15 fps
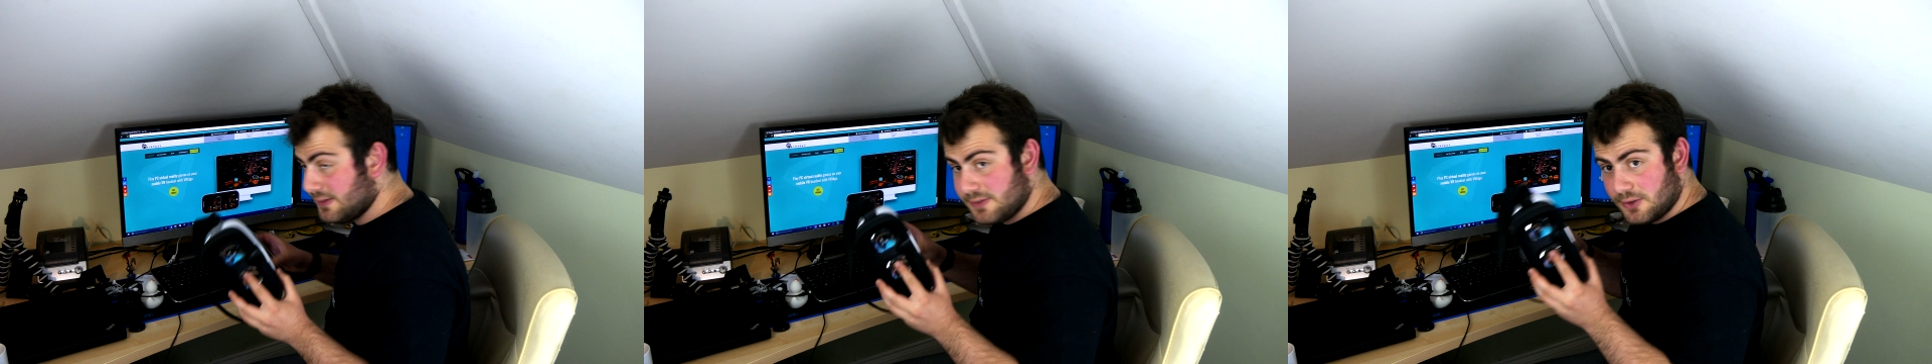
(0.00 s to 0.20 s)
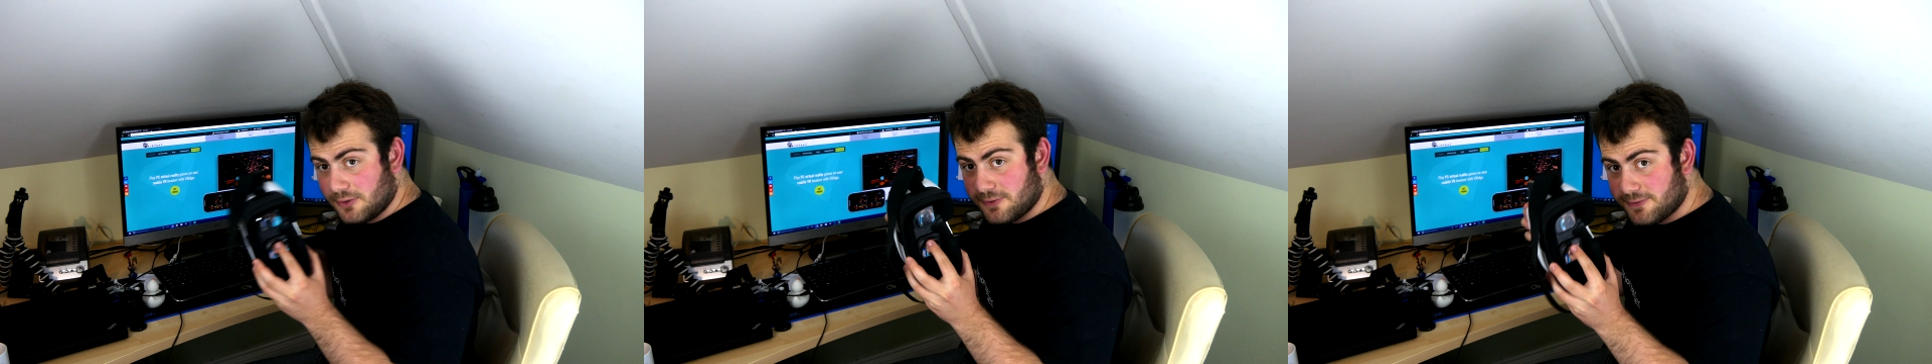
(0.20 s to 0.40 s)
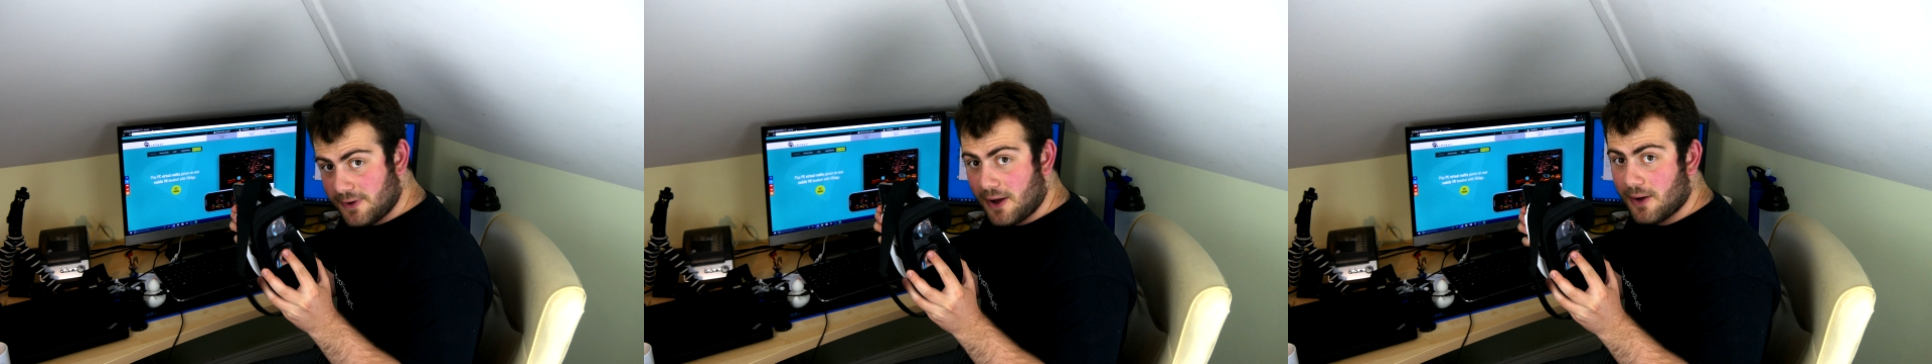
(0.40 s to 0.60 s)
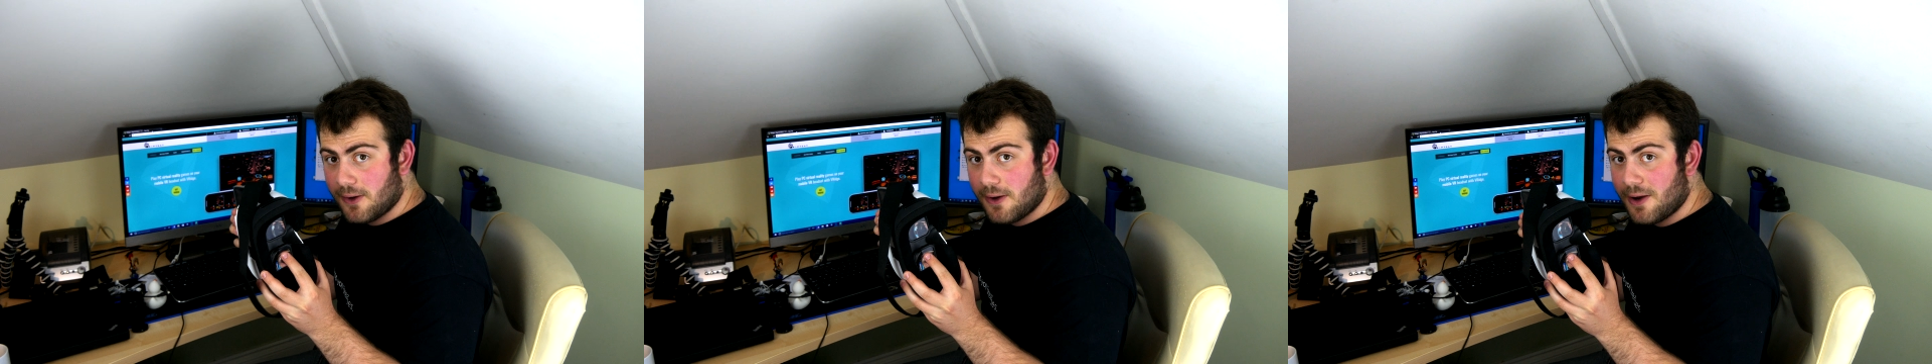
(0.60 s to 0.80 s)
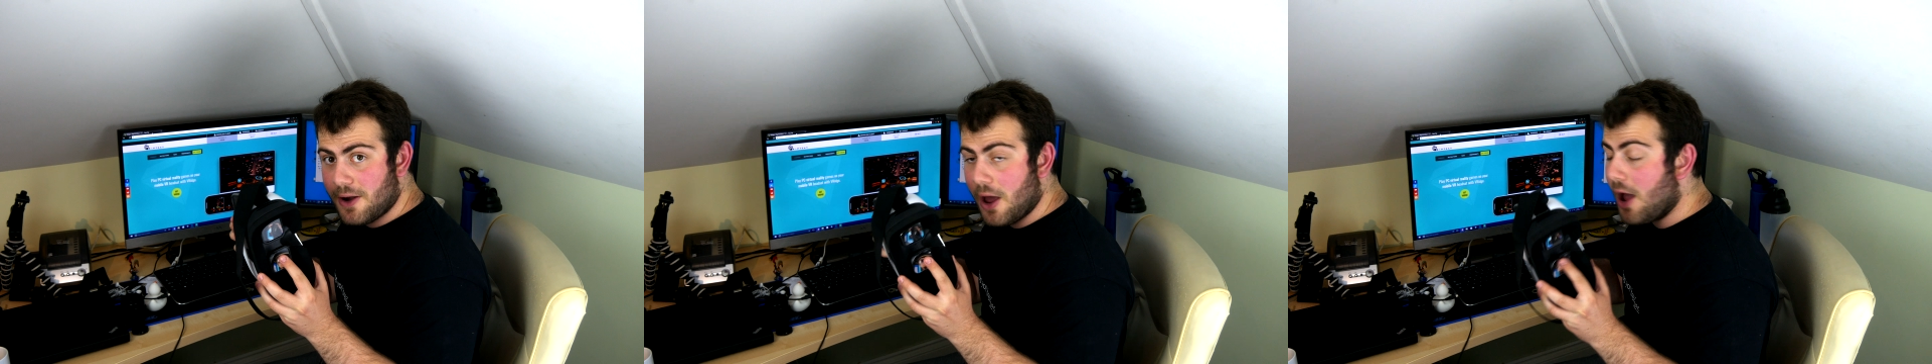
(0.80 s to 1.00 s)
your
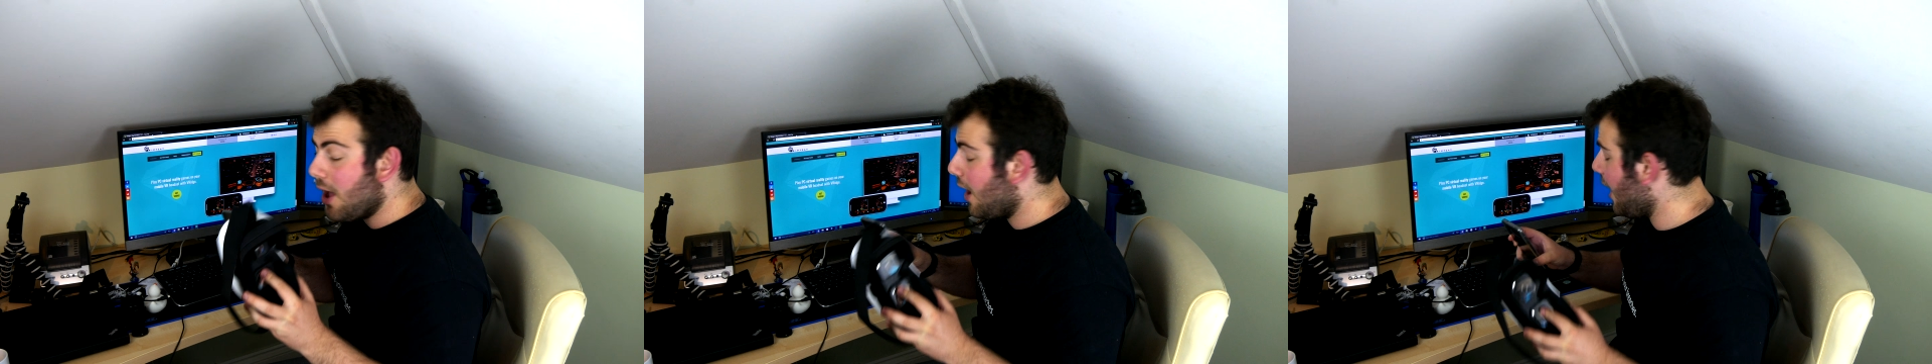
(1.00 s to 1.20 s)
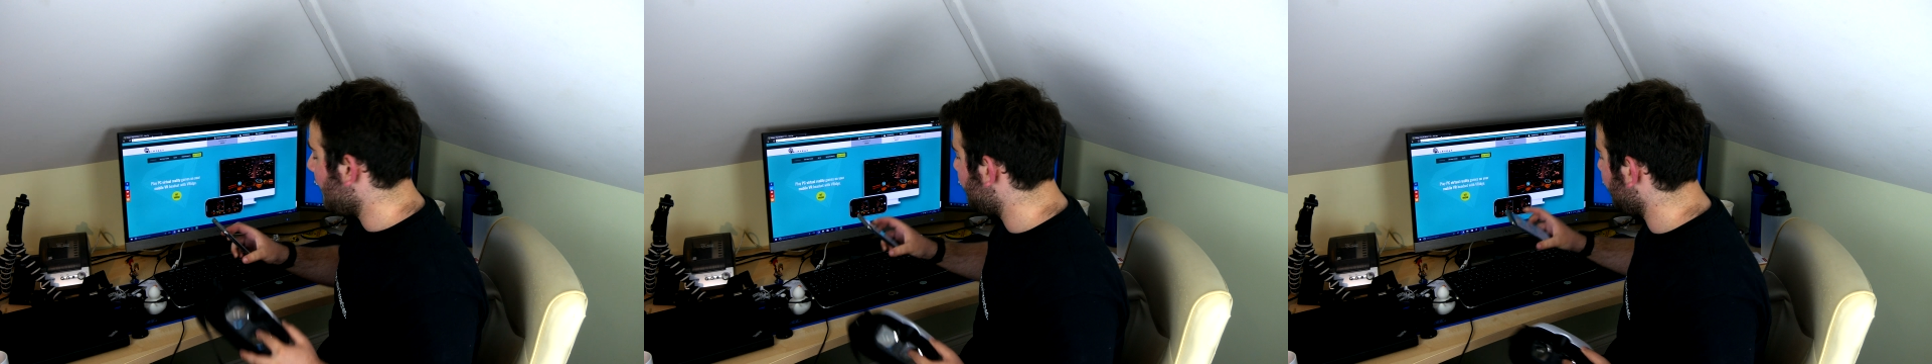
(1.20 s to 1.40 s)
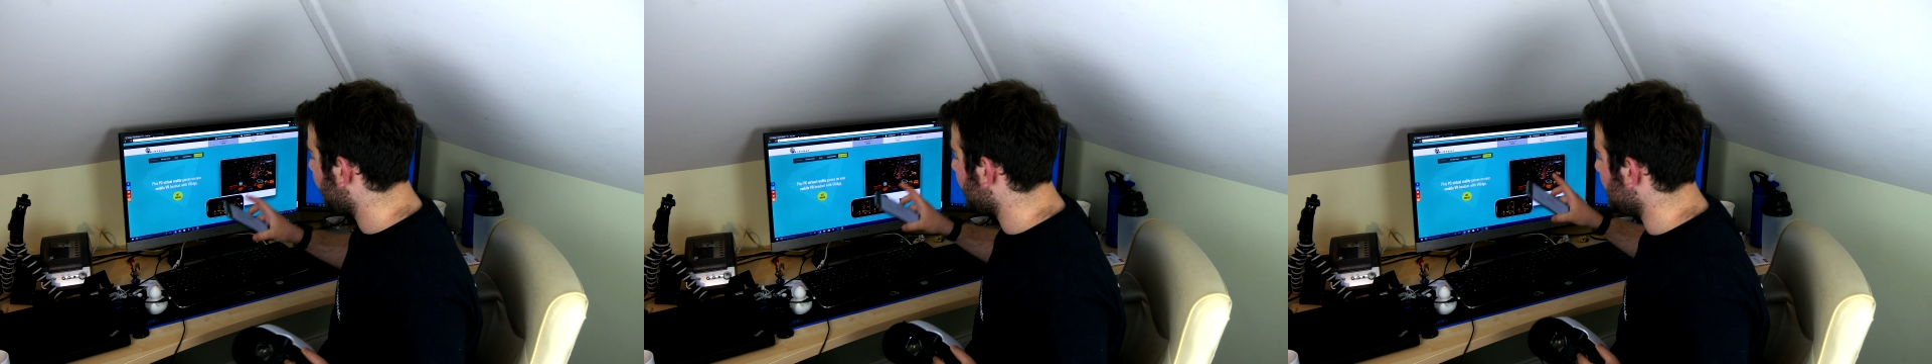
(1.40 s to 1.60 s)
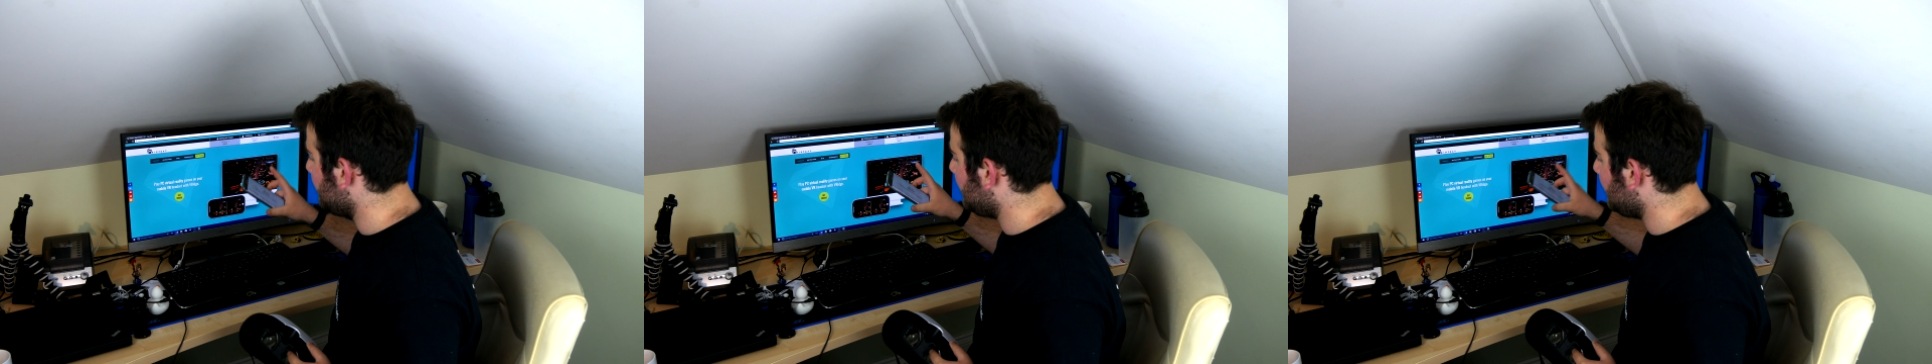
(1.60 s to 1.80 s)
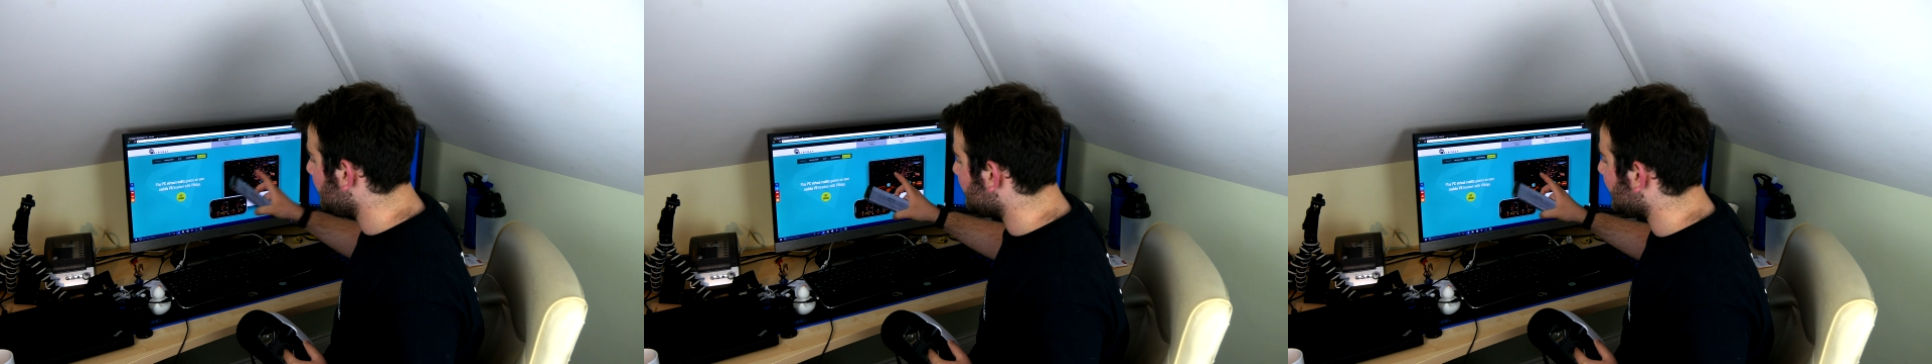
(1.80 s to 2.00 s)
phone over the
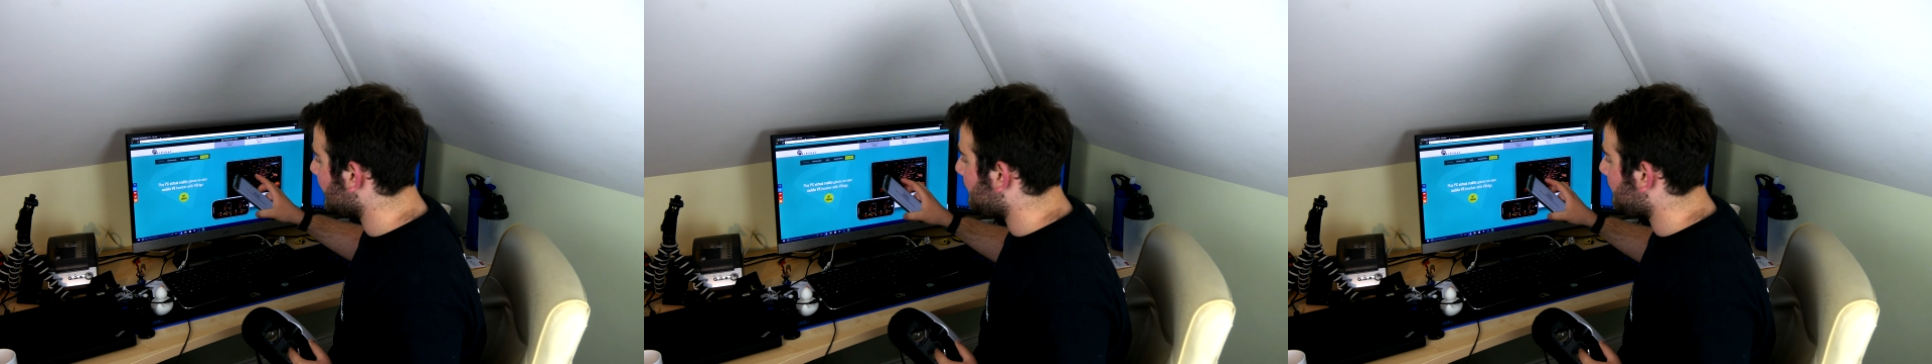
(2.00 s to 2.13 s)
computing